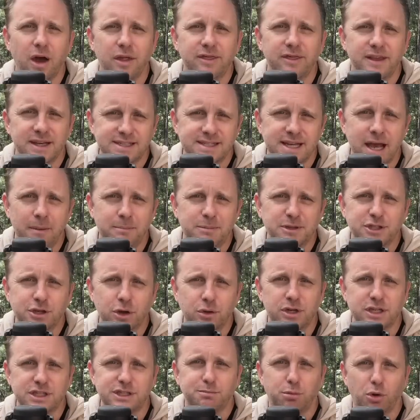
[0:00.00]
on this
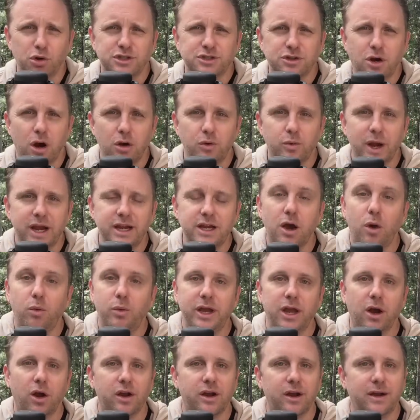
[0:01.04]
episode of Sports Card Radio,
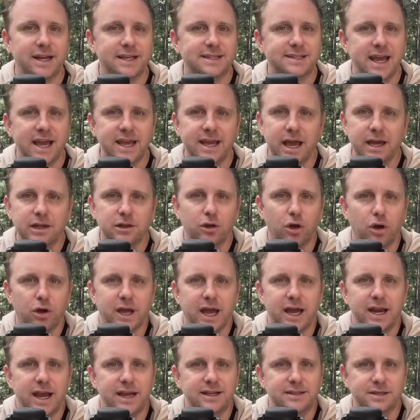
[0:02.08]
we are going to take a look
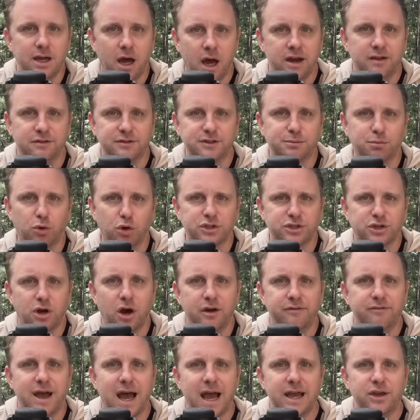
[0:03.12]
at a ton of sports
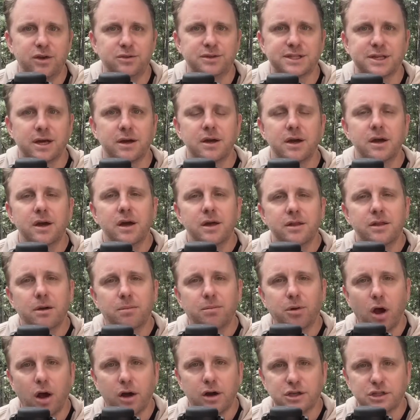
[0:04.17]
card values. The
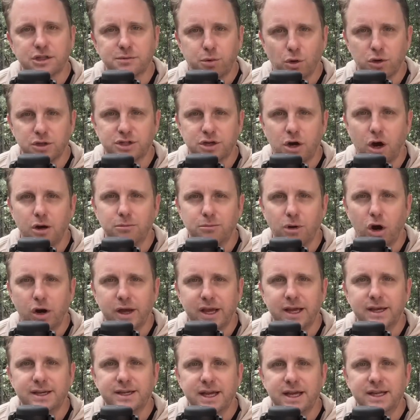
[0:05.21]
broader sports card
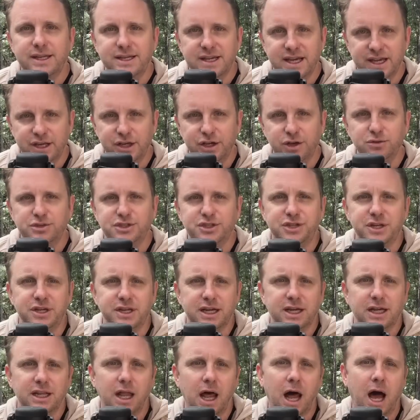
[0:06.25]
market continues to
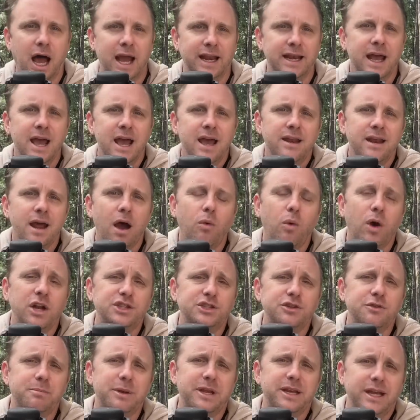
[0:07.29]
decline. Now, what
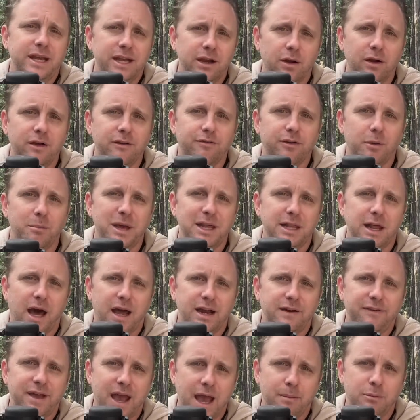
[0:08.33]
you've been hearing from a lot
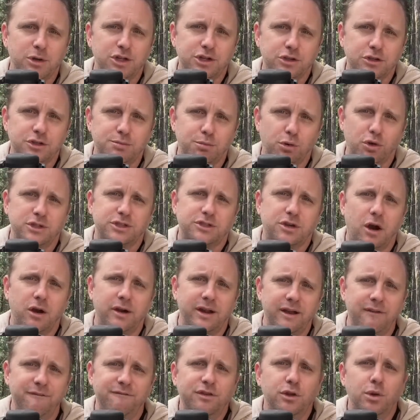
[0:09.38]
of amateur sports card
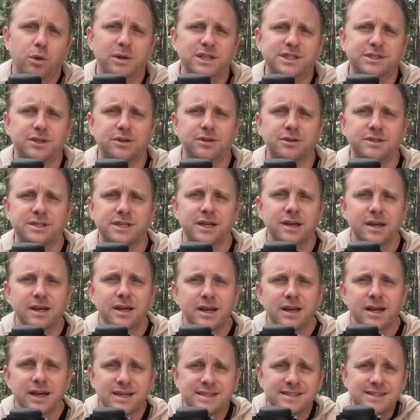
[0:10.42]
influencers
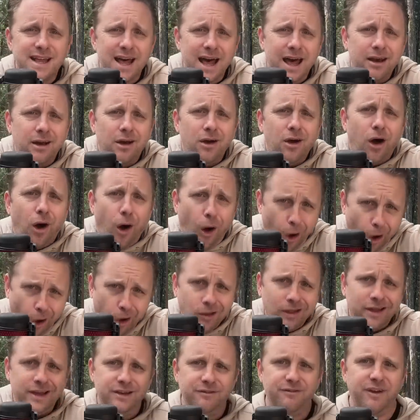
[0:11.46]
is that
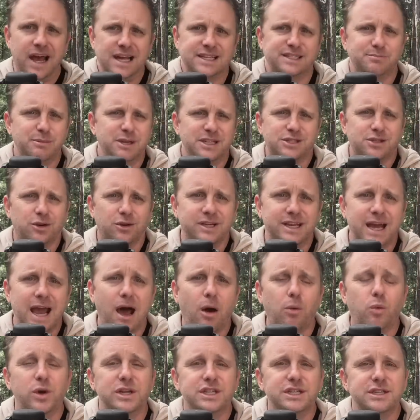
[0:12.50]
all investments are
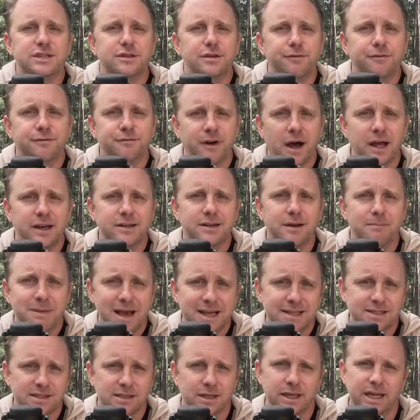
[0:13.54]
down, which is
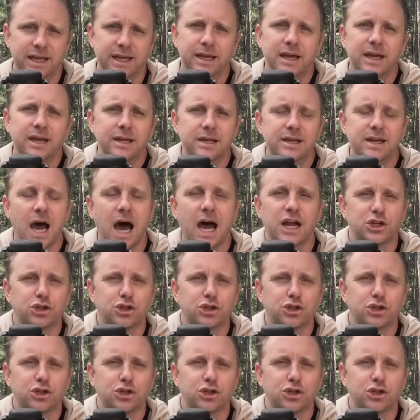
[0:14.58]
fundamentally not